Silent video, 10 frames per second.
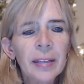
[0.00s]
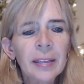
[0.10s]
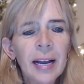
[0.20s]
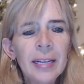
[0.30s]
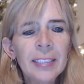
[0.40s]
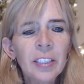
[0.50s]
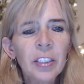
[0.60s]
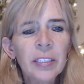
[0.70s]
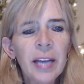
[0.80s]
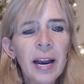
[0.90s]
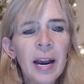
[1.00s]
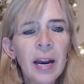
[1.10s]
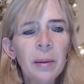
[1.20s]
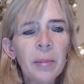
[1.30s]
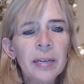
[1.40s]
Let's
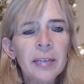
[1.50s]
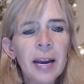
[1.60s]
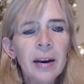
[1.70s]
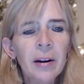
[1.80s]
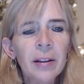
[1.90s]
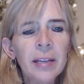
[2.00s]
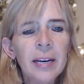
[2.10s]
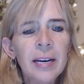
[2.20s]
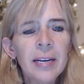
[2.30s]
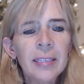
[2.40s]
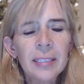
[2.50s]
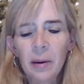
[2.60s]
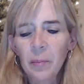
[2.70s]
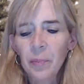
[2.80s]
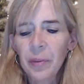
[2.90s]
say I'm going to take all these.
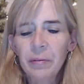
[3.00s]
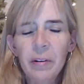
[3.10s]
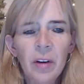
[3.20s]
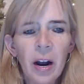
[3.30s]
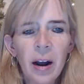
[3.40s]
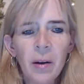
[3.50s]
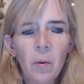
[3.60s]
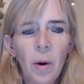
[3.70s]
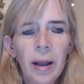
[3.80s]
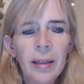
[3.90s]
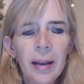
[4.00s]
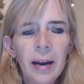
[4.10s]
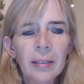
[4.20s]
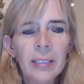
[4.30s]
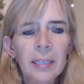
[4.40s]
We've got
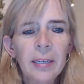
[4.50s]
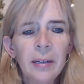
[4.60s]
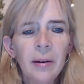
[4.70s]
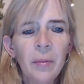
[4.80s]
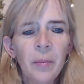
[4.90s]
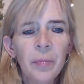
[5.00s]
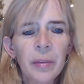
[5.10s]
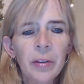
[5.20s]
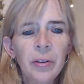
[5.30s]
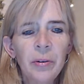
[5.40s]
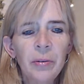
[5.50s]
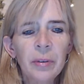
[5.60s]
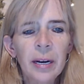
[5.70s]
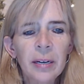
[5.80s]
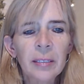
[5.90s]
1,000,
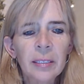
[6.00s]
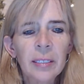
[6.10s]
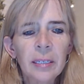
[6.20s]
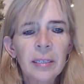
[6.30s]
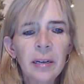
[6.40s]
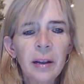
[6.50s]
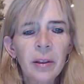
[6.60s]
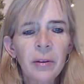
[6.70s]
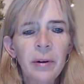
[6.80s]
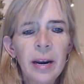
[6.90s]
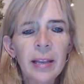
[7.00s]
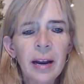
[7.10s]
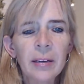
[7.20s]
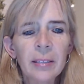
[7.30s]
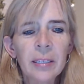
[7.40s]
2,000,
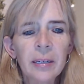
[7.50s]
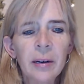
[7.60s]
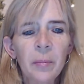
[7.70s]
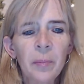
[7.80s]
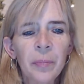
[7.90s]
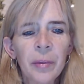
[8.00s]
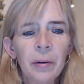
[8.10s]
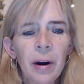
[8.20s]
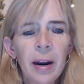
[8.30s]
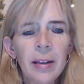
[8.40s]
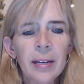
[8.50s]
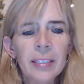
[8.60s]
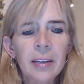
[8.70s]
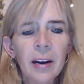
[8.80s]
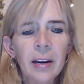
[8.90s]
3,000, right?
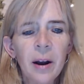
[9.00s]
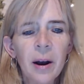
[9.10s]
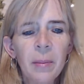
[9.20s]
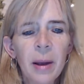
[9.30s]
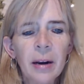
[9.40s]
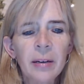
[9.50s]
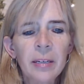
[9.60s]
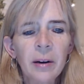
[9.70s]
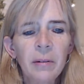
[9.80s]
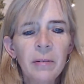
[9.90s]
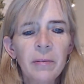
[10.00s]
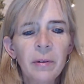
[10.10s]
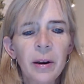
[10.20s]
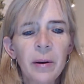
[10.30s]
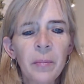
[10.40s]
That's not going to automatically total
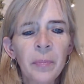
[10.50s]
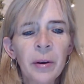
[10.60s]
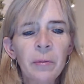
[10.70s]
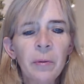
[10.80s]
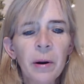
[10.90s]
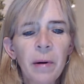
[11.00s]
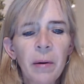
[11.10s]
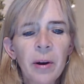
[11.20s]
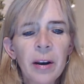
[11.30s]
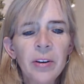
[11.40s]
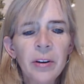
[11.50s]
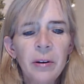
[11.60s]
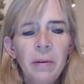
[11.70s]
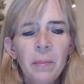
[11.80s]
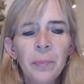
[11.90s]
for you. What do I want to
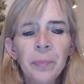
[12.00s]
do?